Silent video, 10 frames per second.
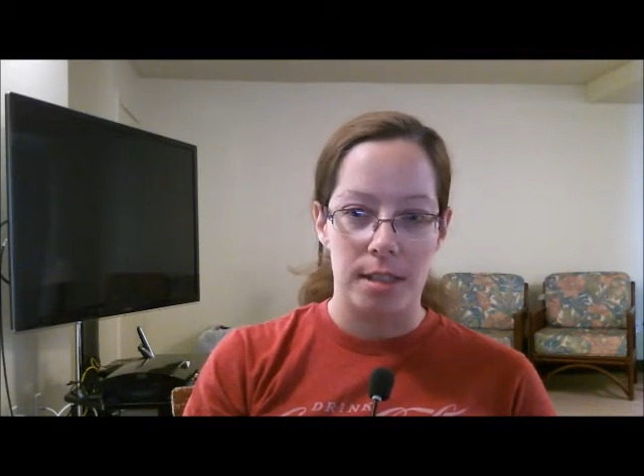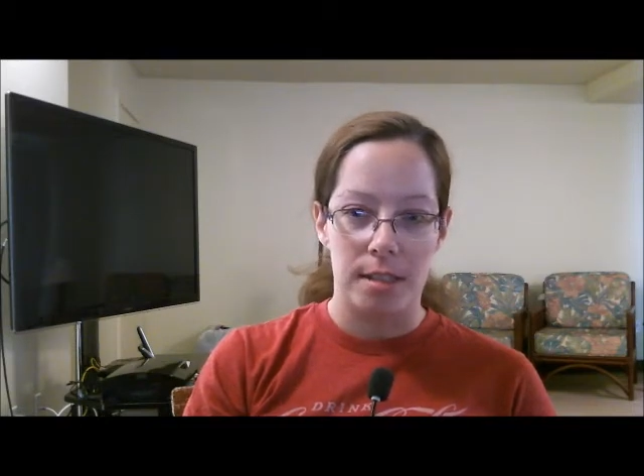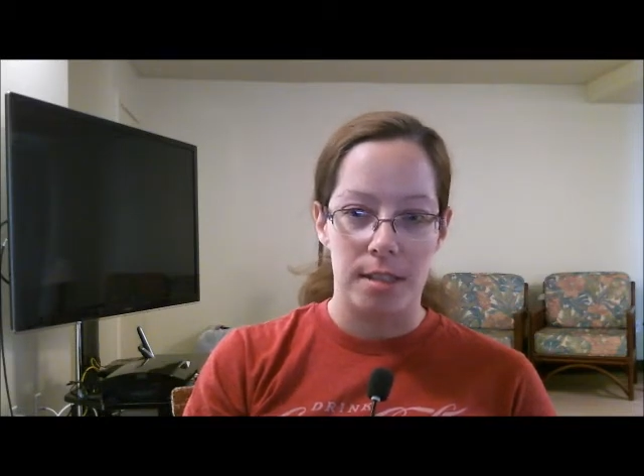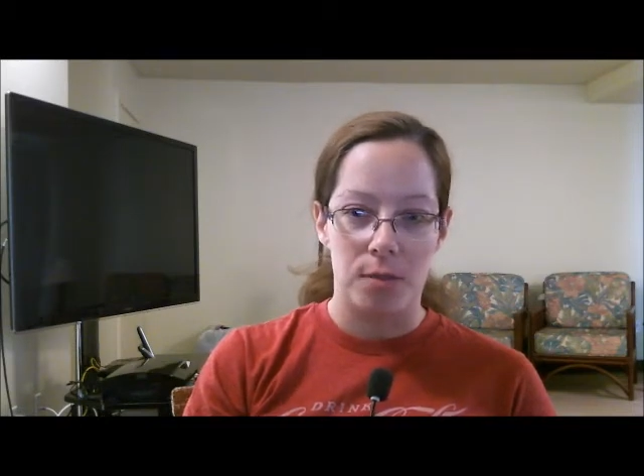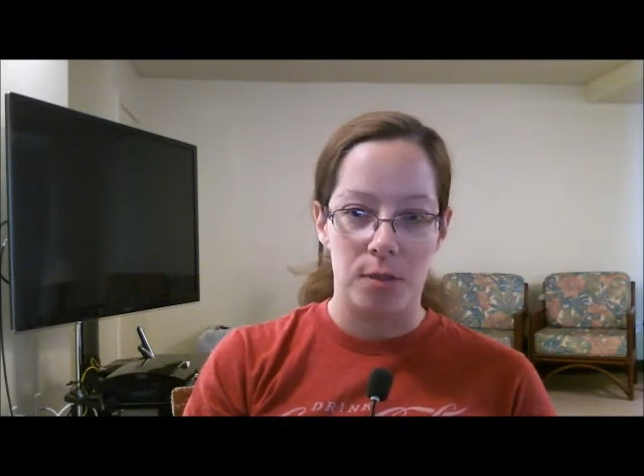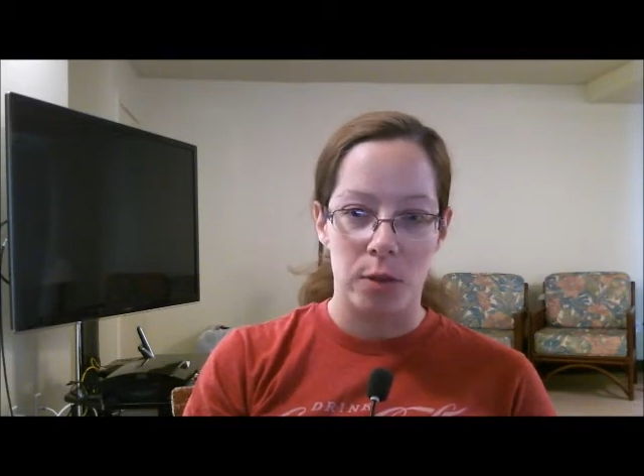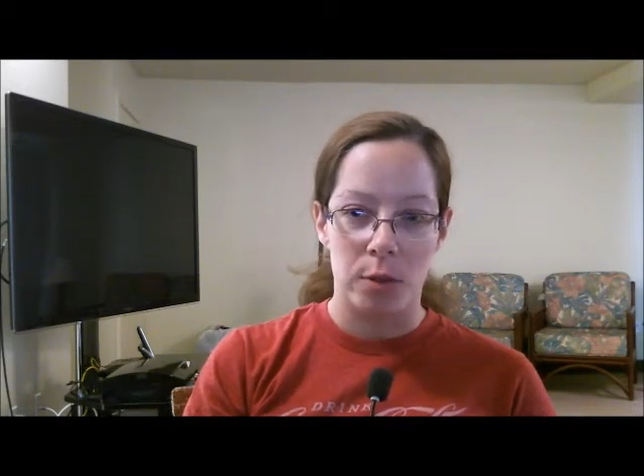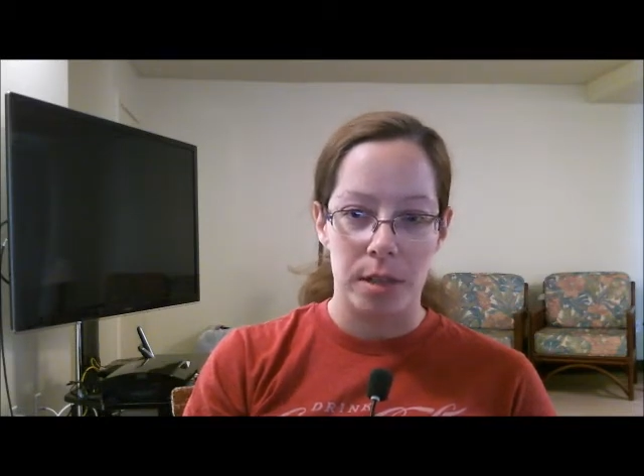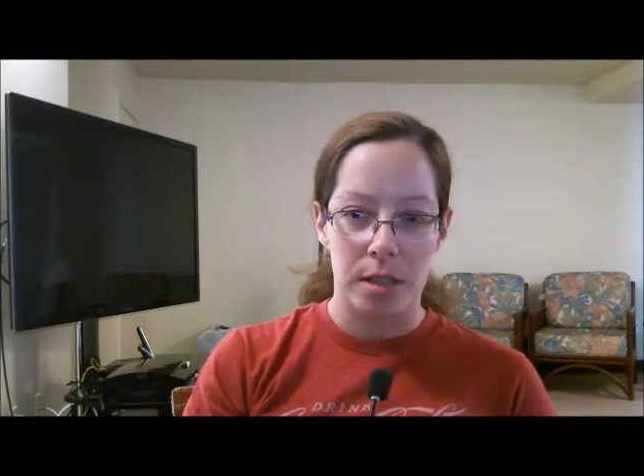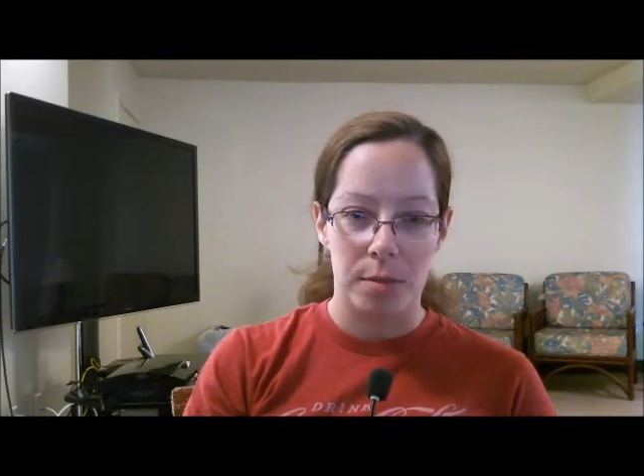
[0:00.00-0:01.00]
It's what it
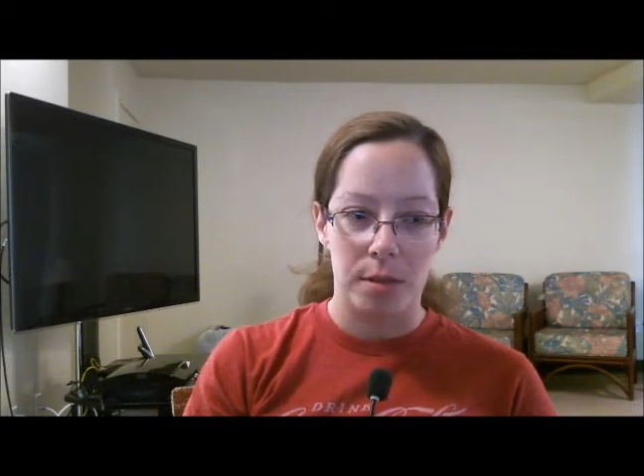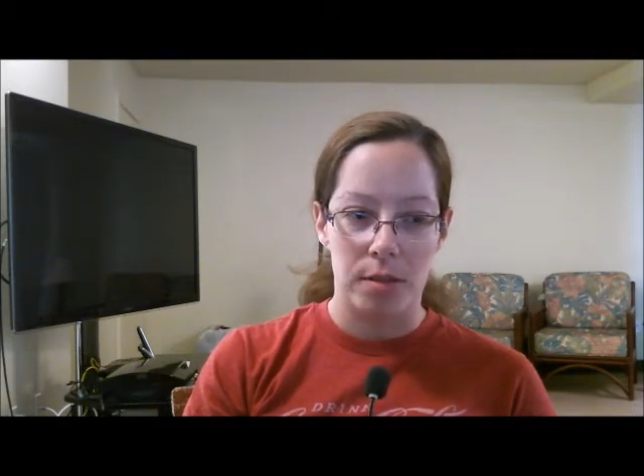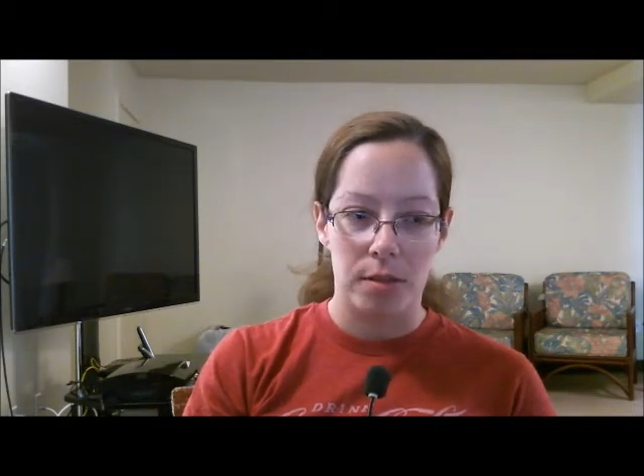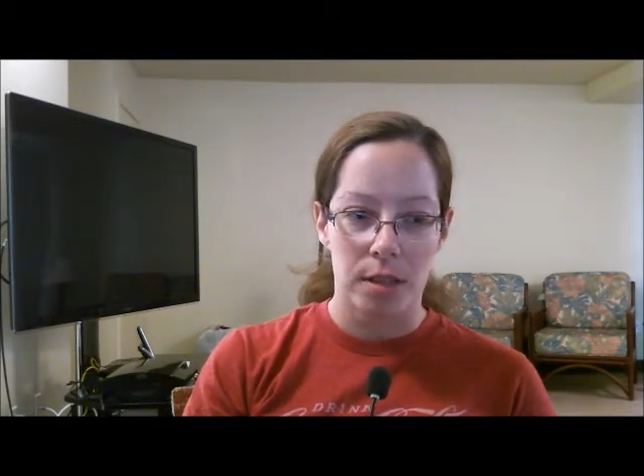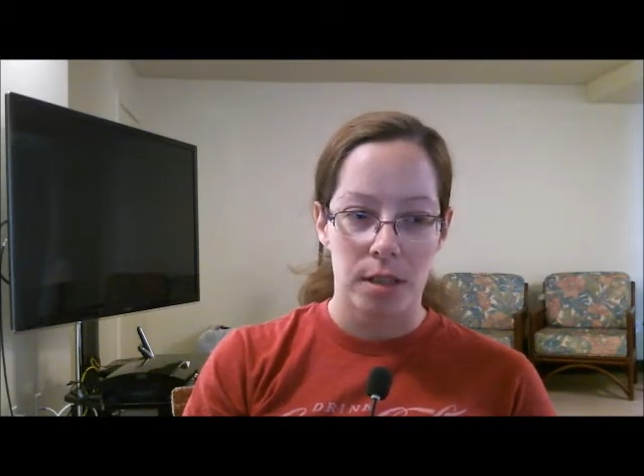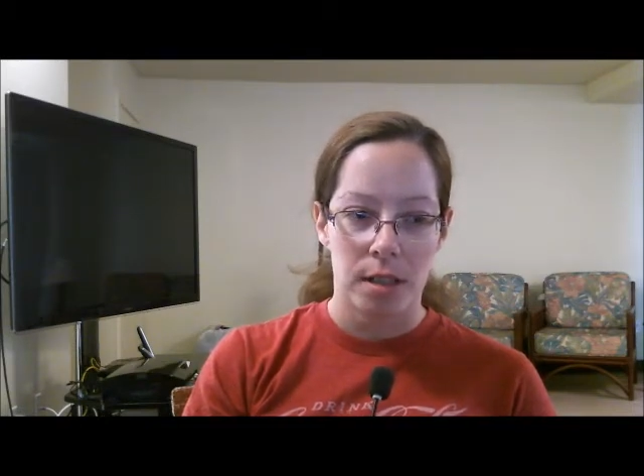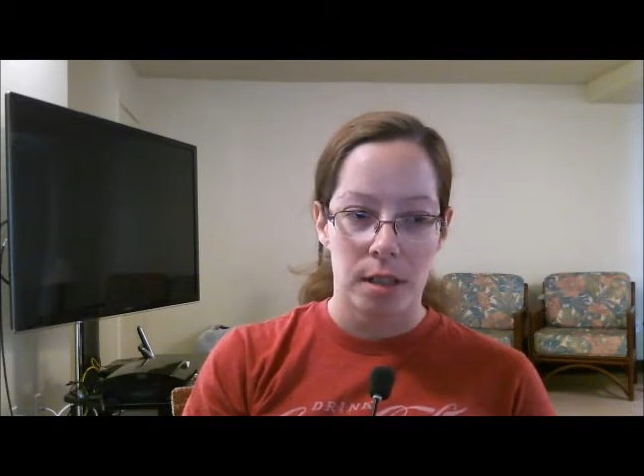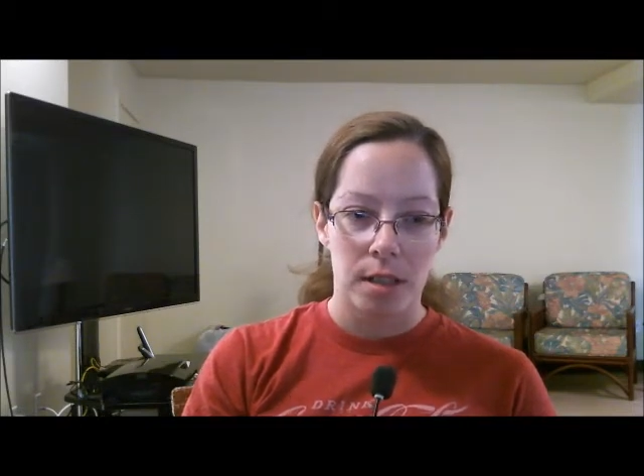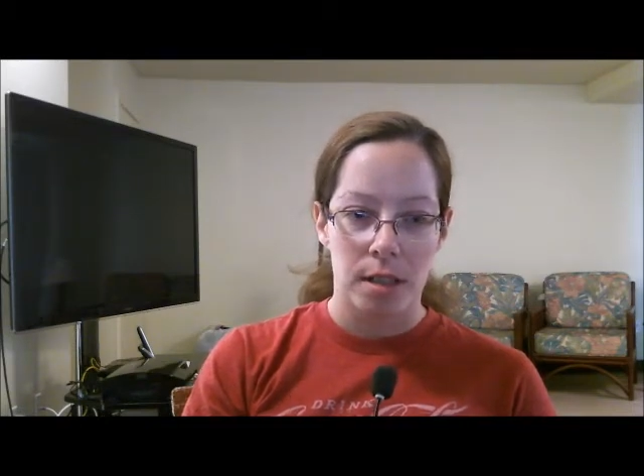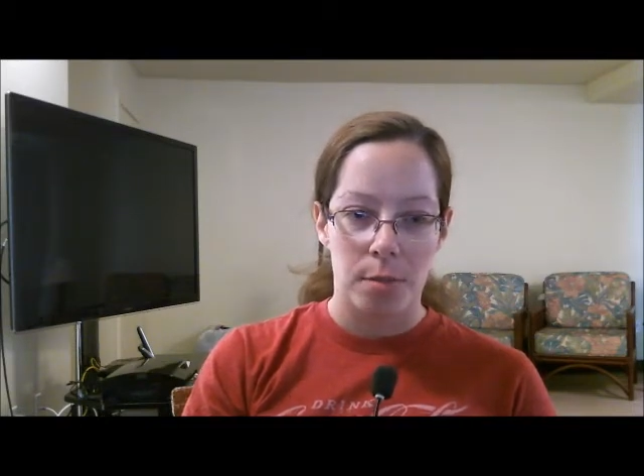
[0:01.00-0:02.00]
reminds me of.
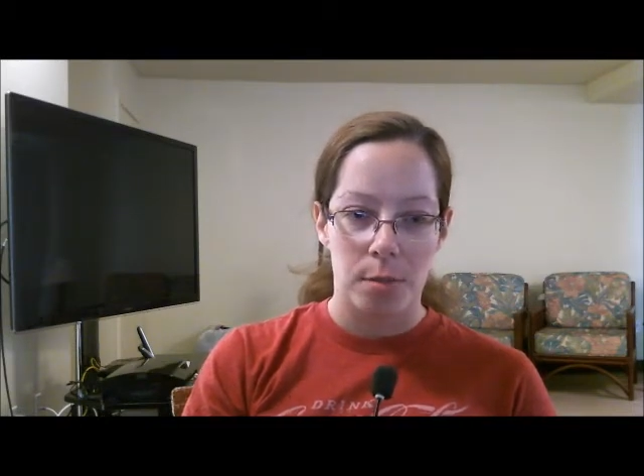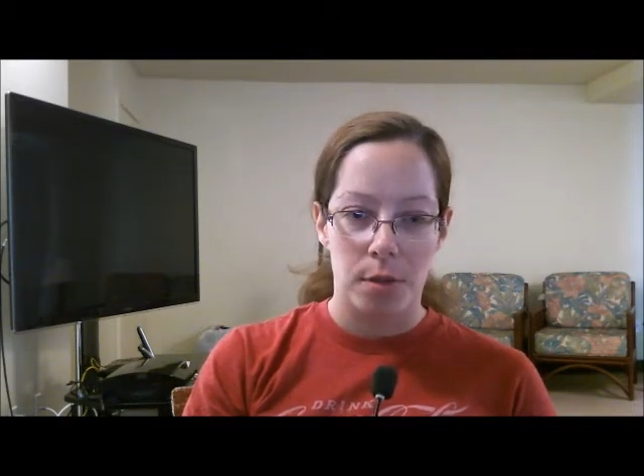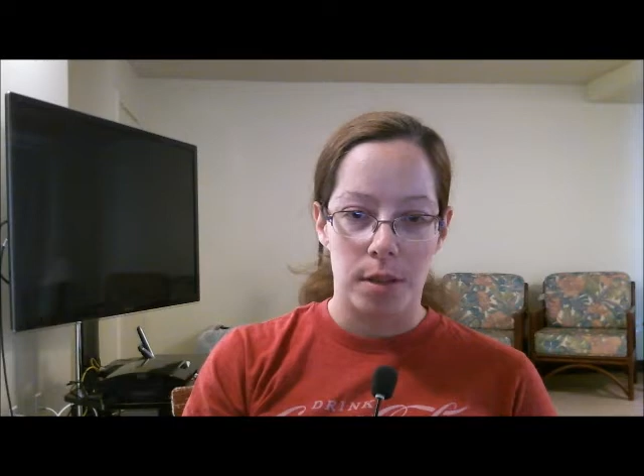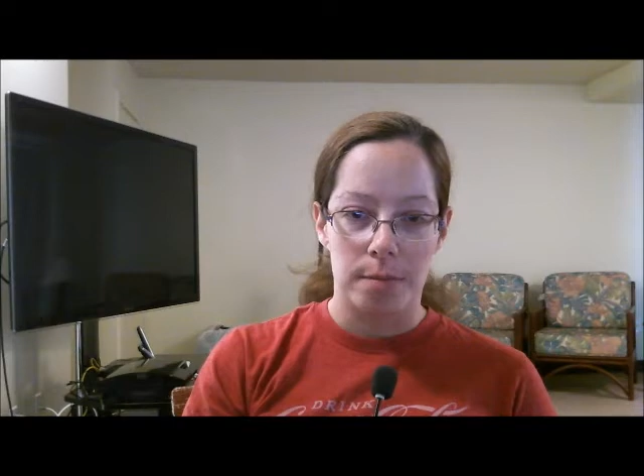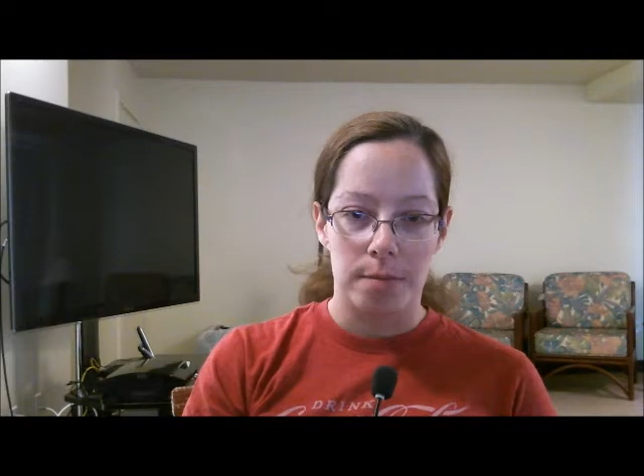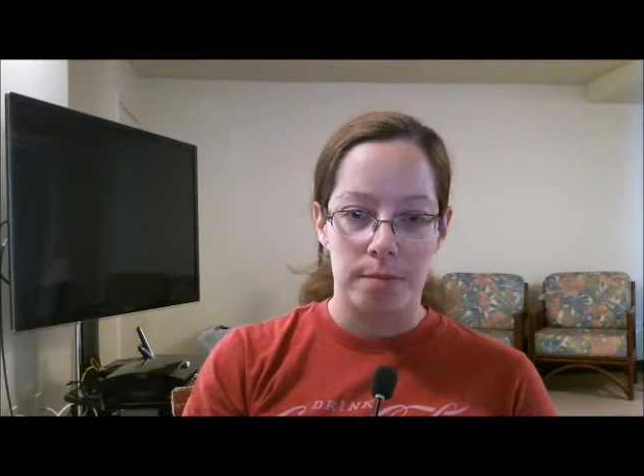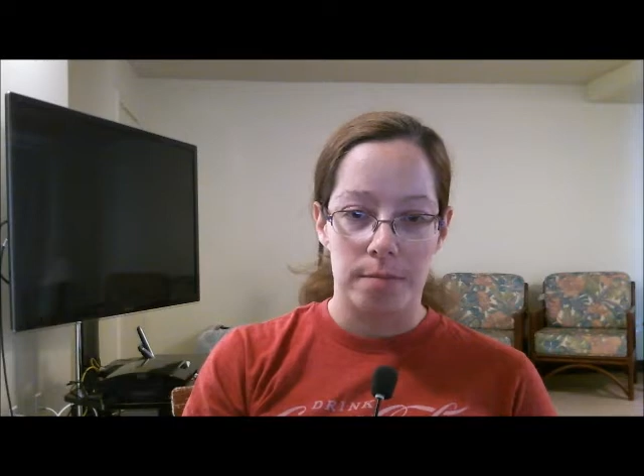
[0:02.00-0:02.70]
But,